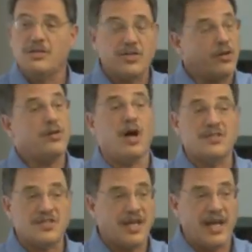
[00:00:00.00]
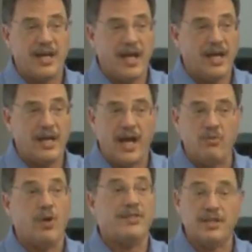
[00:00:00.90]
turned on CNN,
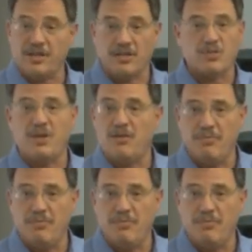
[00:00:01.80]
and read that there's been a